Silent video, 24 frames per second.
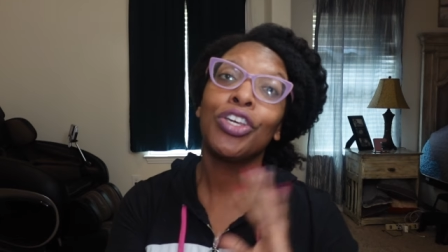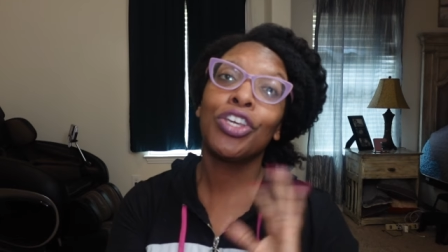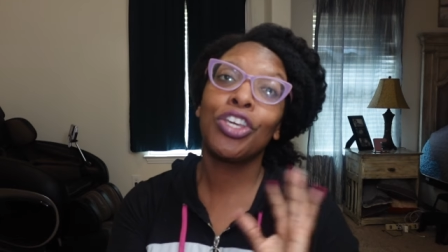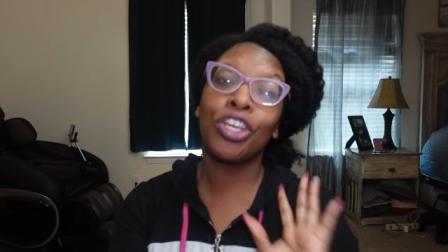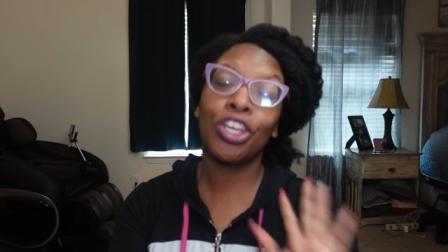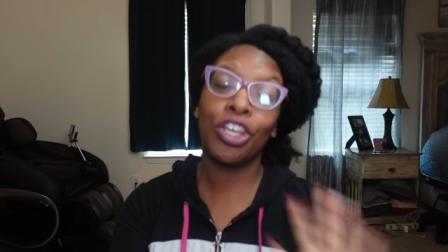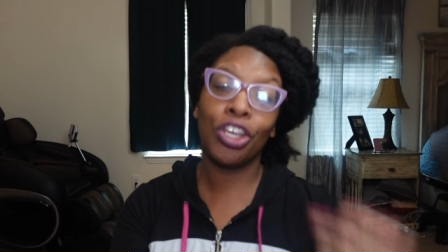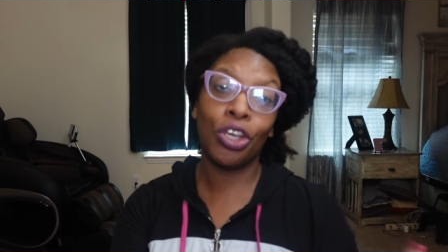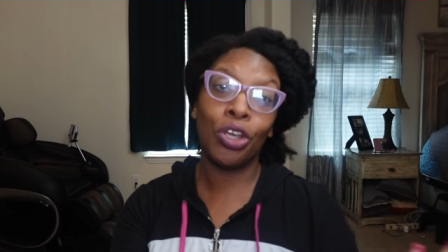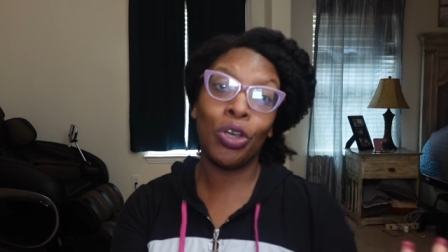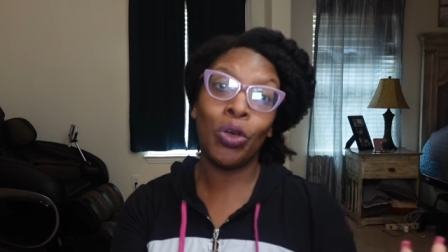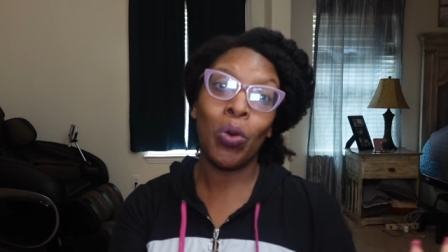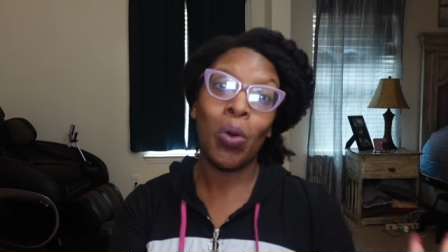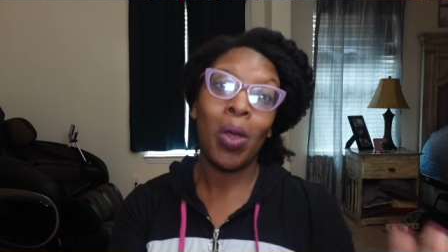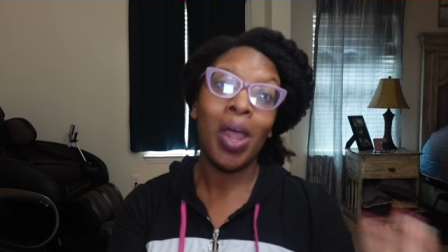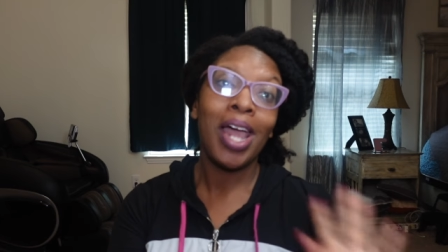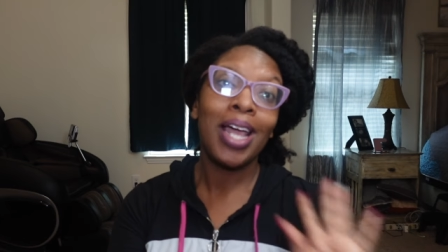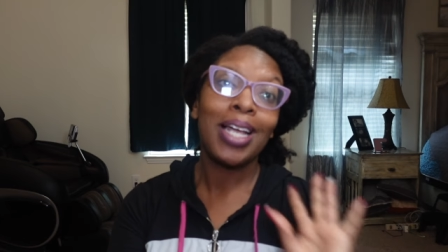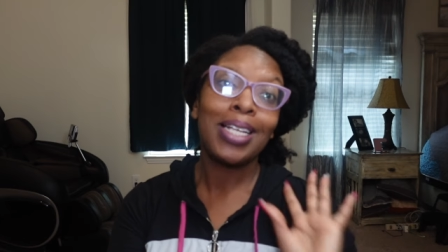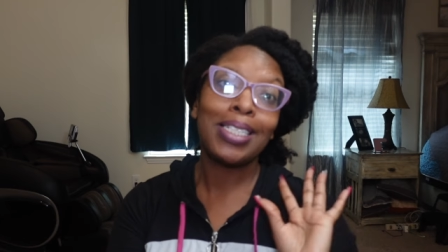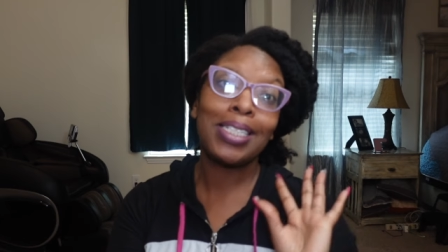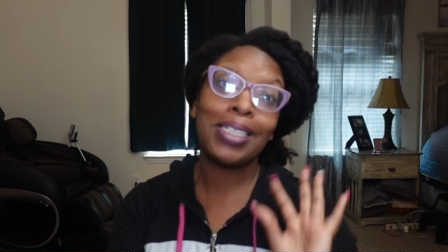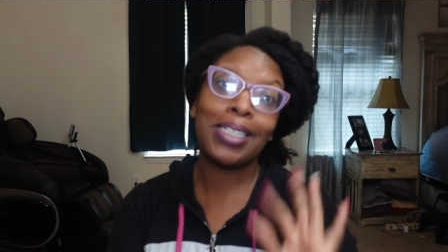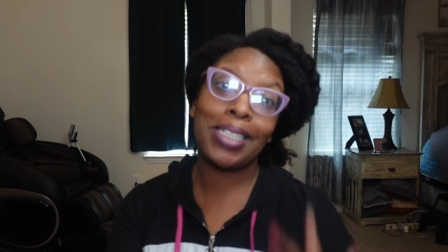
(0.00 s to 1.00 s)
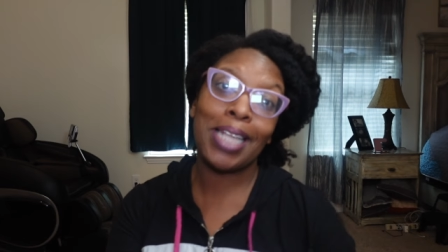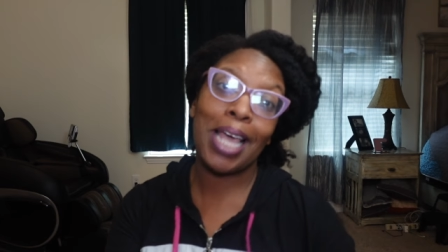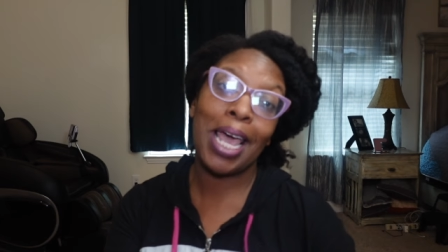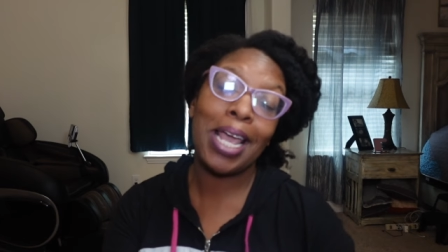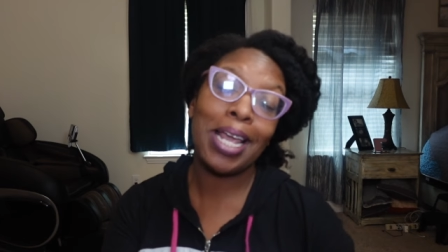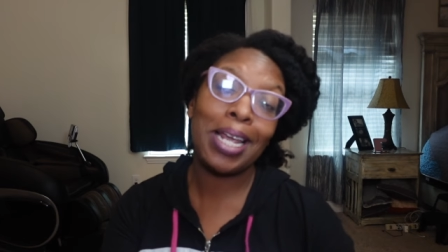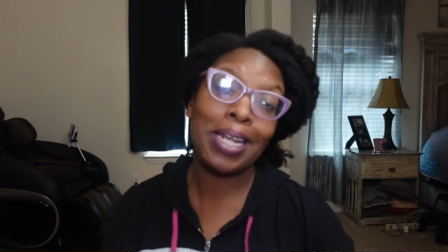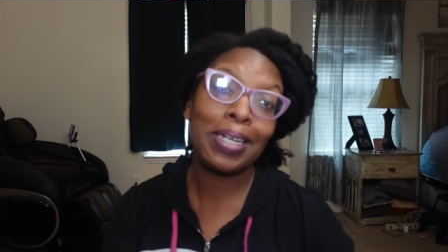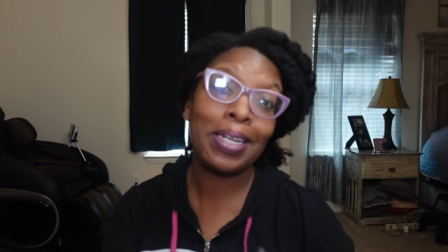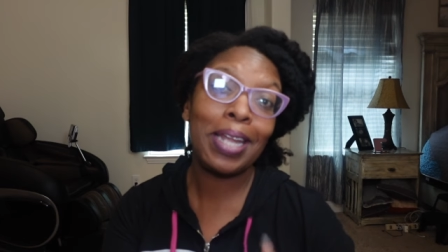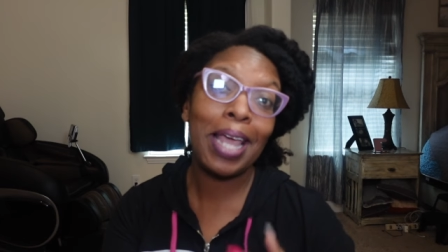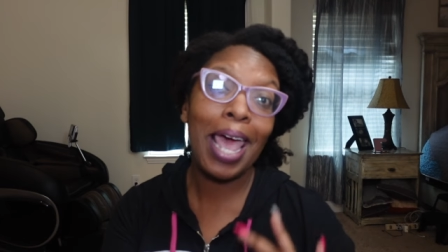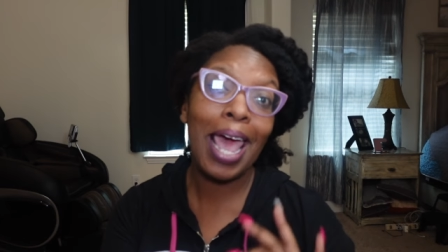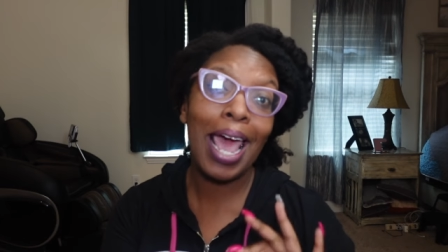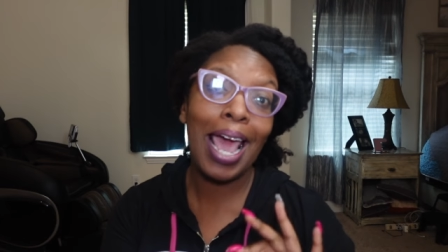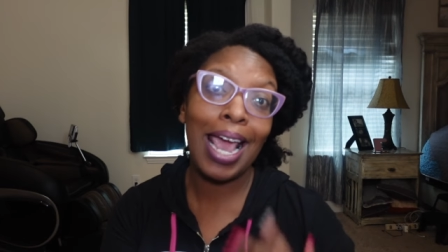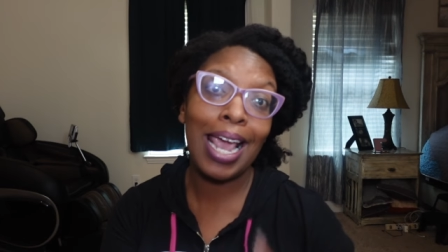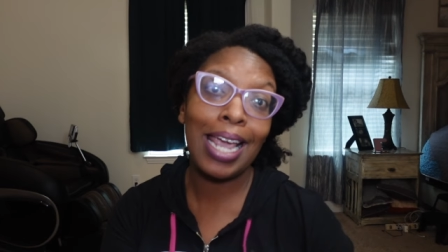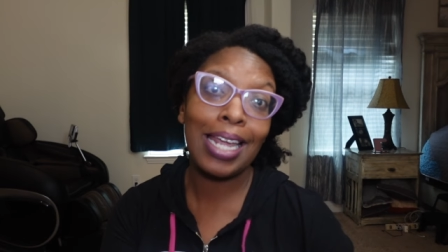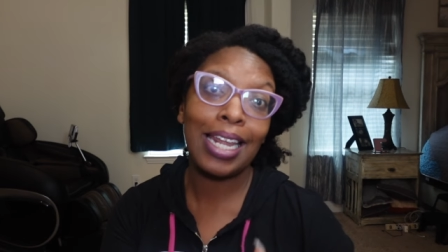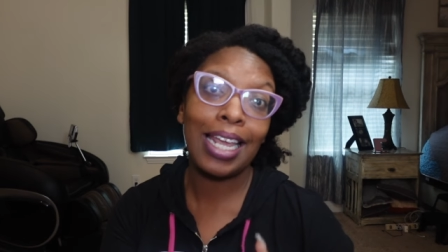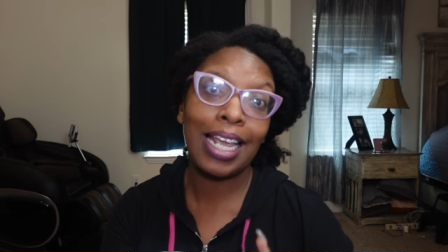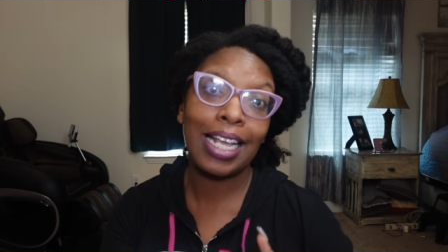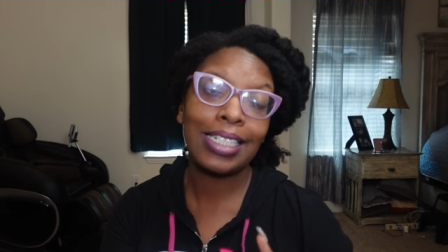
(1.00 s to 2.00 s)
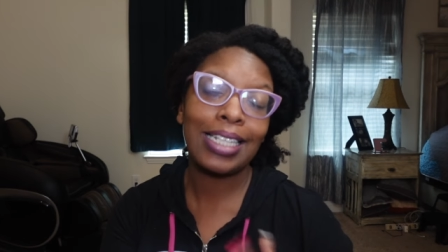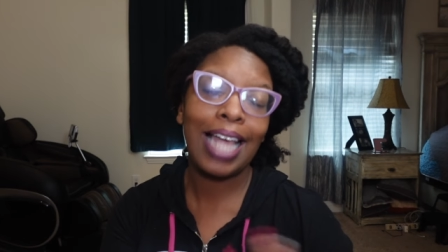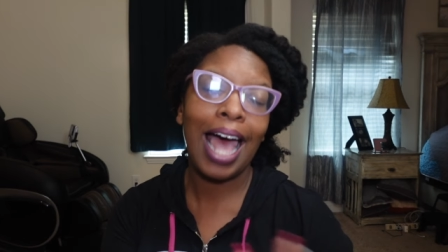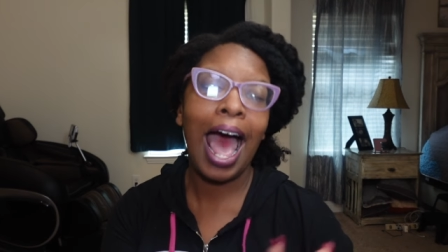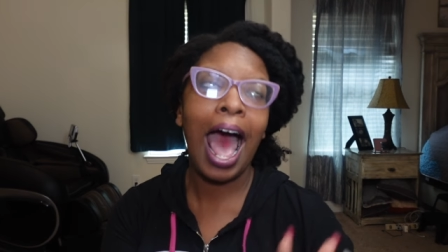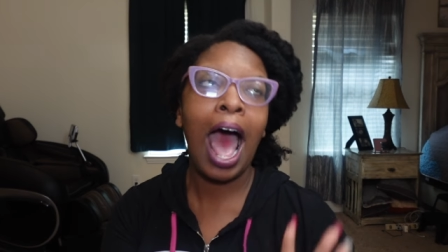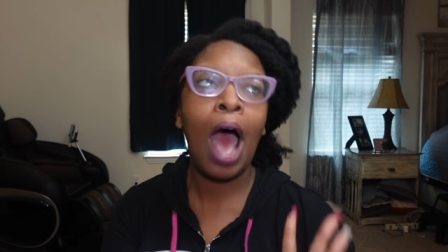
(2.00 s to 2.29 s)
cute set in the 80s